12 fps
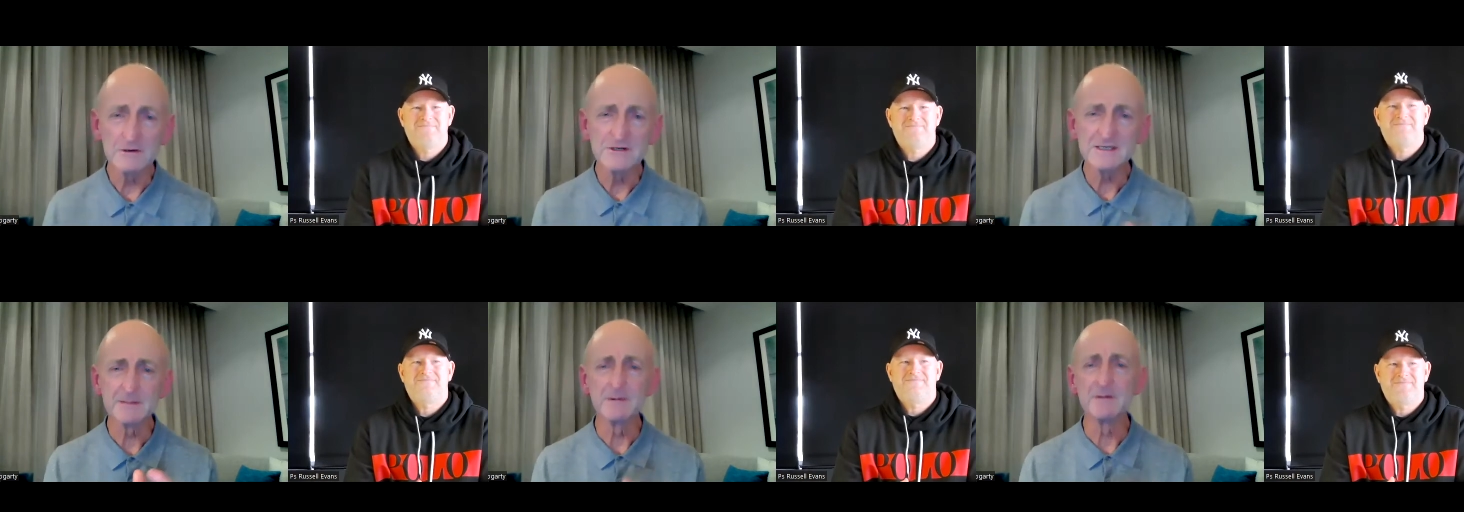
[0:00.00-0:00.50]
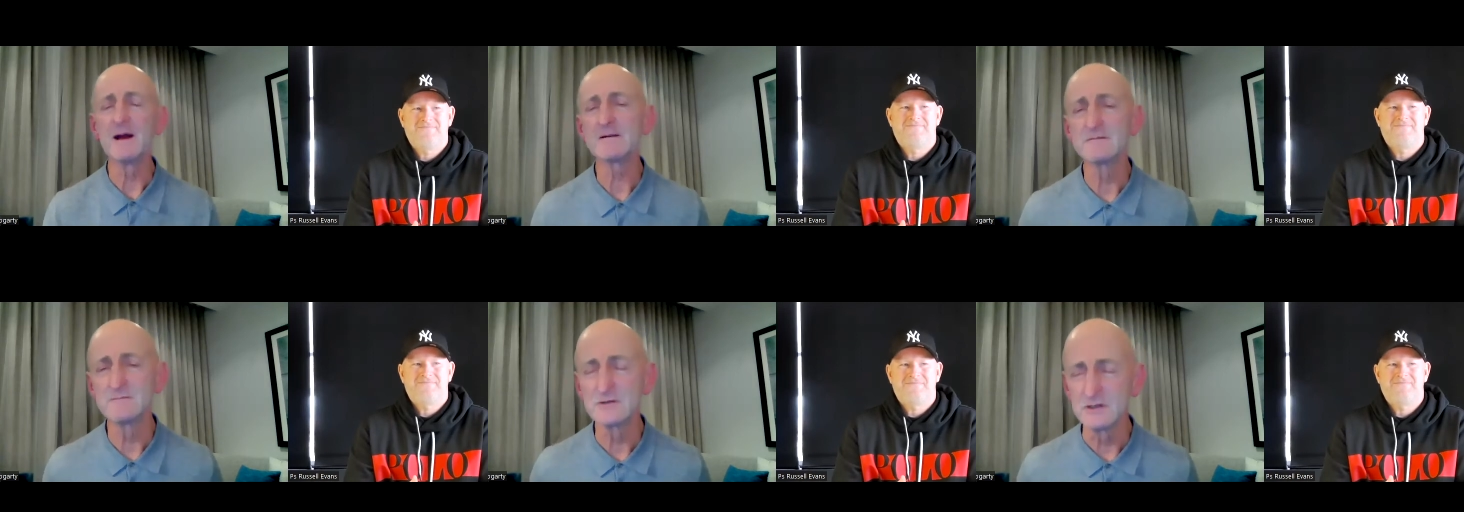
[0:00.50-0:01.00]
Speaker 1: just coming back
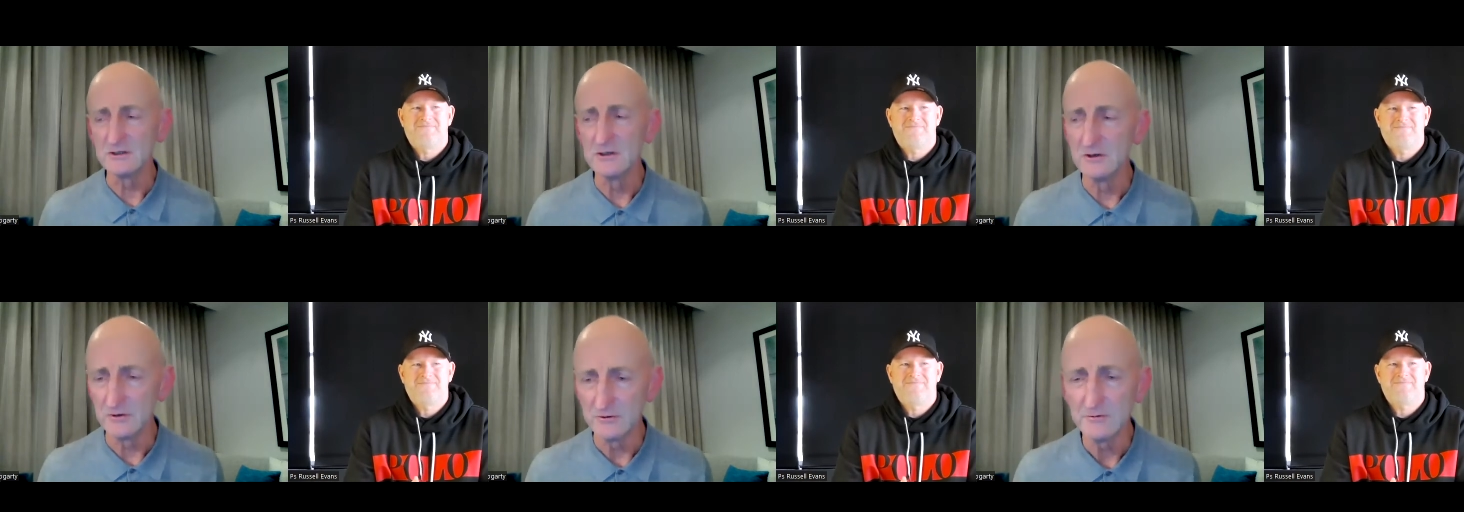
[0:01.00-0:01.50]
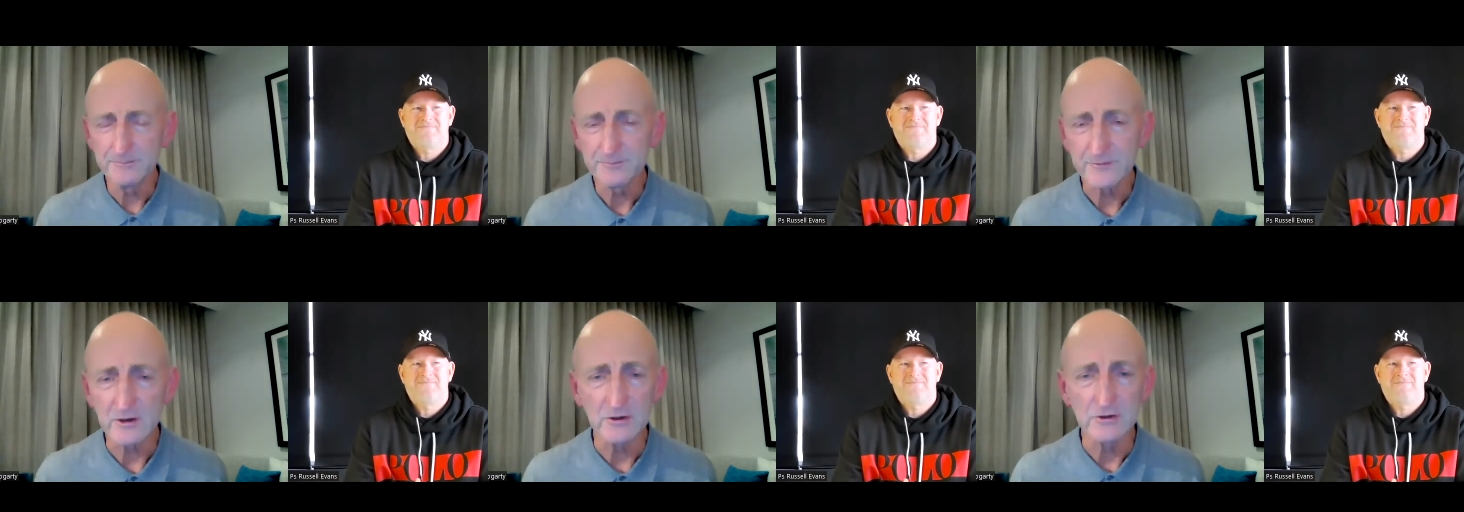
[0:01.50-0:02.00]
to you,
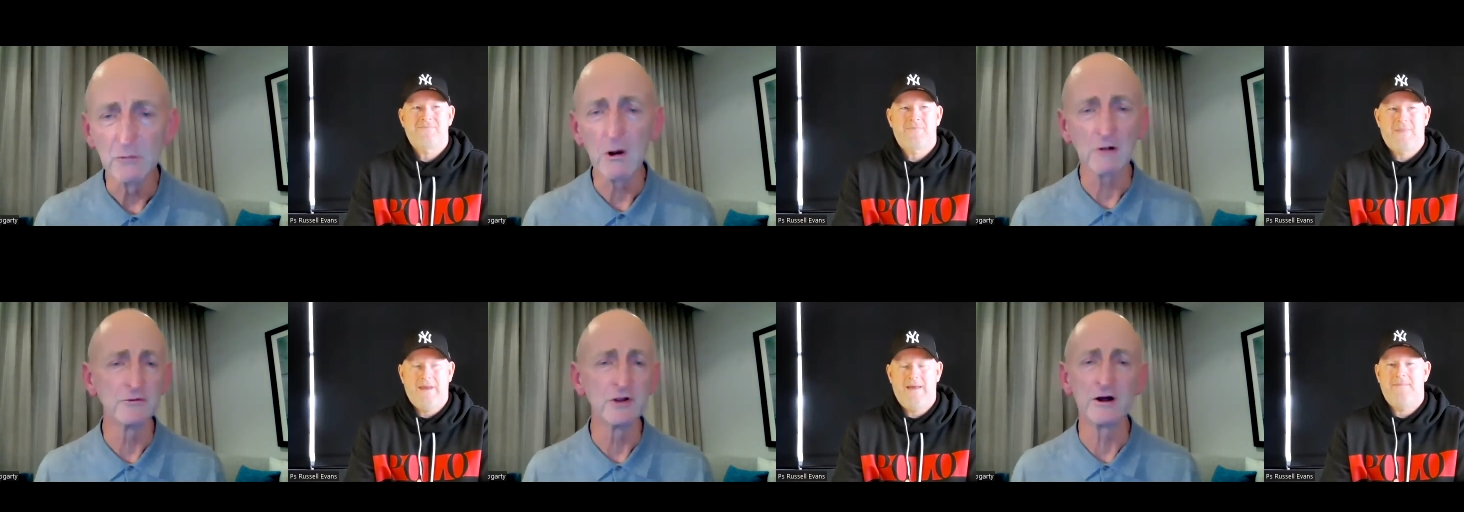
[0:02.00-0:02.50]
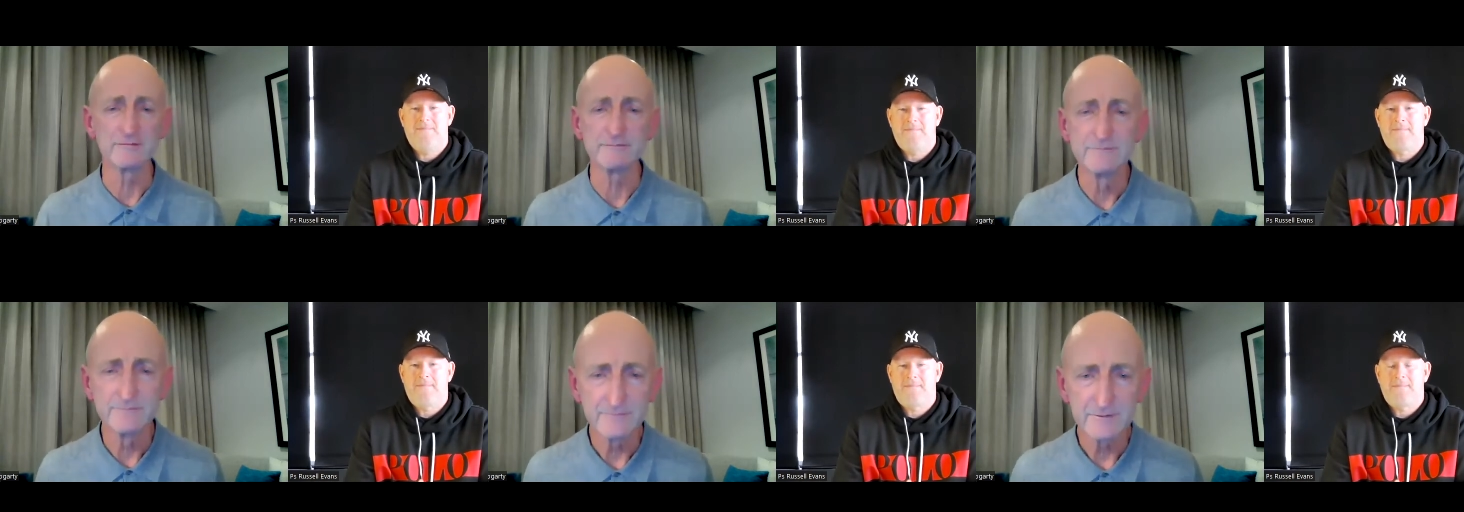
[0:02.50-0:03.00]
you're well known
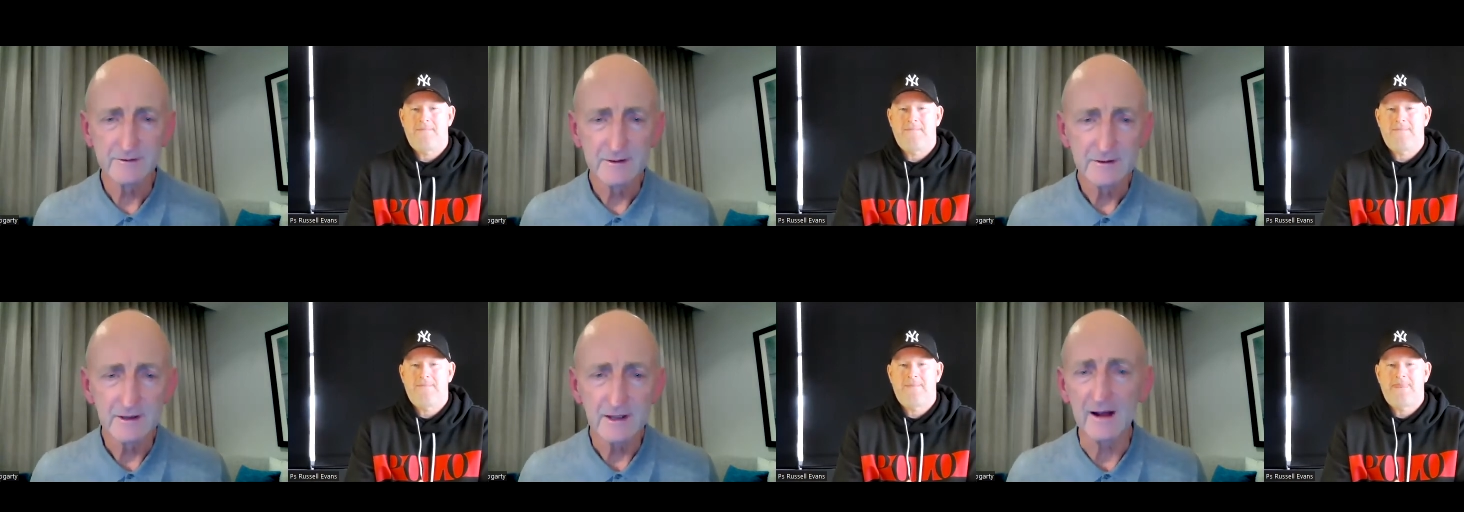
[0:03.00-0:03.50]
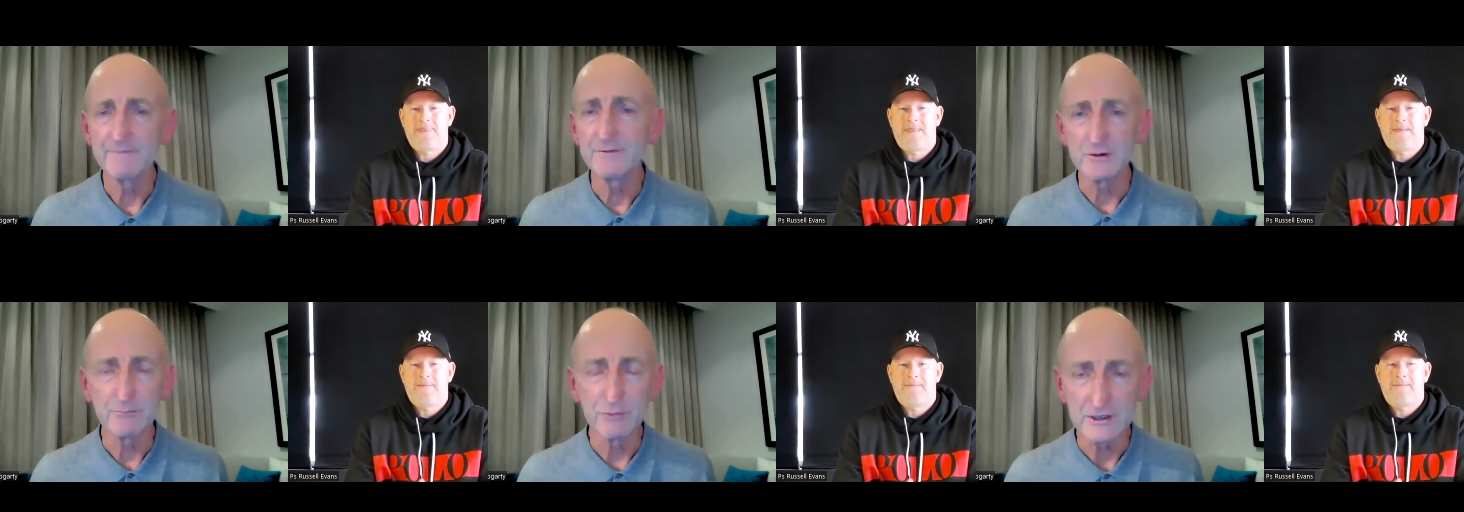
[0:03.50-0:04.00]
uh, for
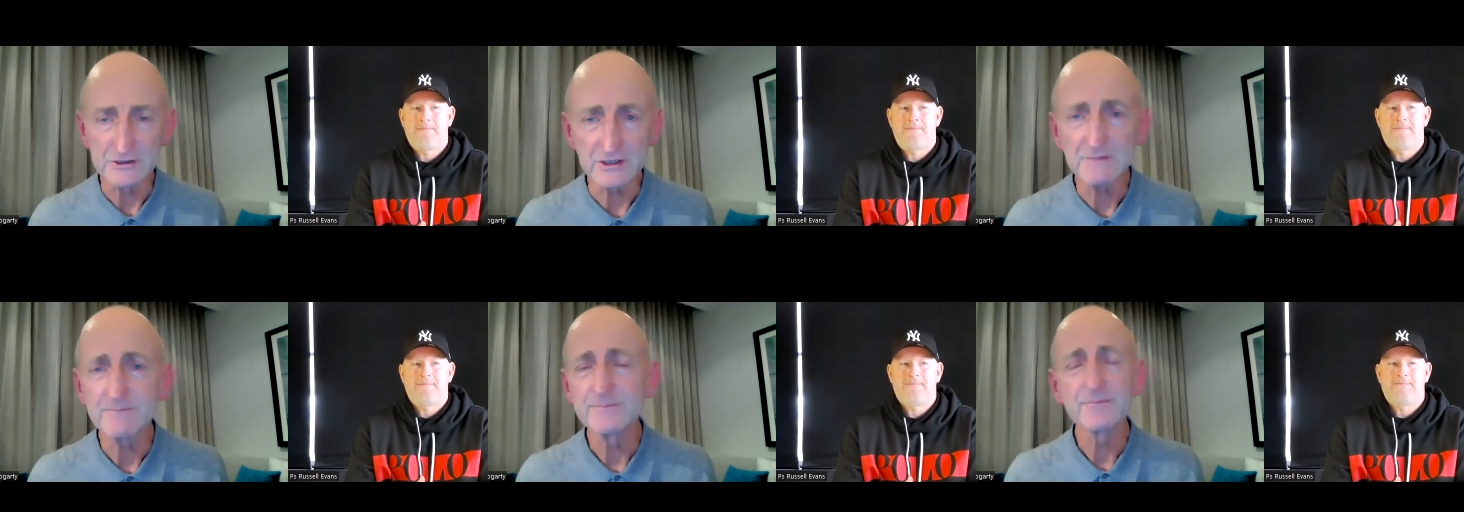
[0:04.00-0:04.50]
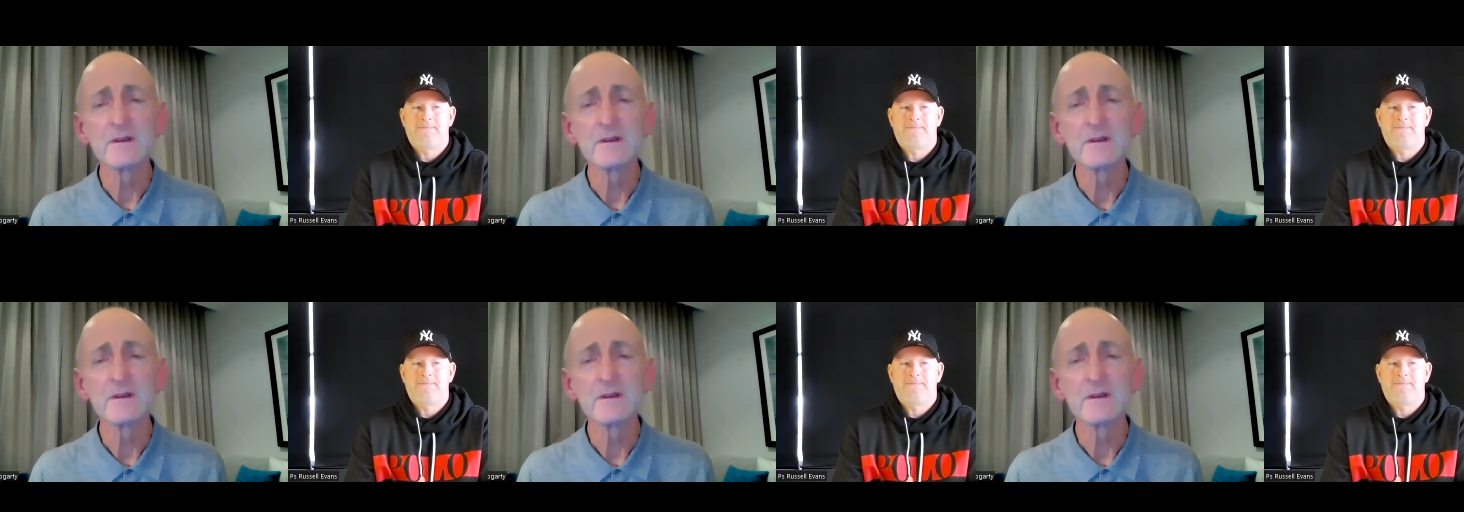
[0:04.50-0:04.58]
your preaching.